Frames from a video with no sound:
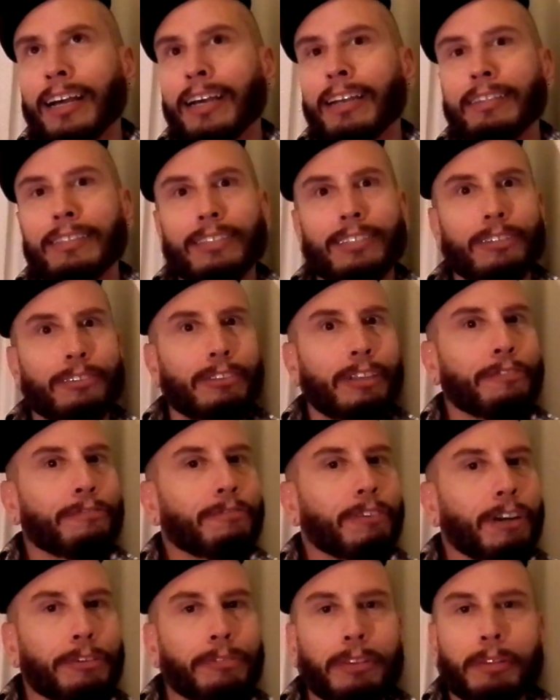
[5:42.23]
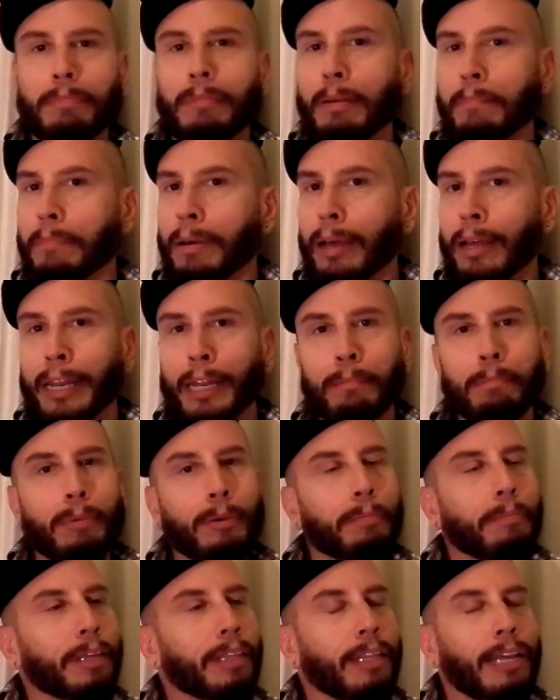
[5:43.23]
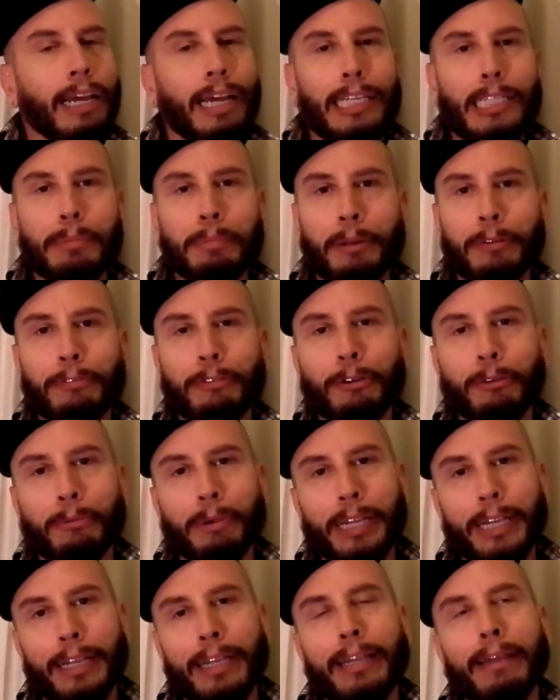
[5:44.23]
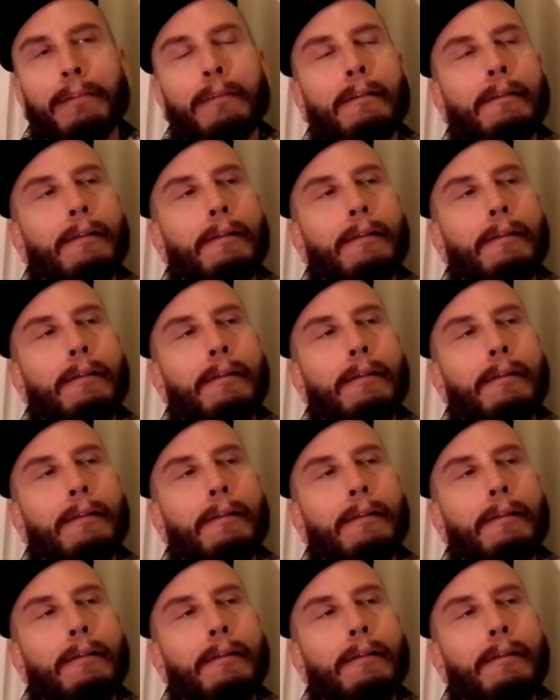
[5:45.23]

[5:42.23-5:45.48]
It certainly fucked with my body, put me in the hospital for a week.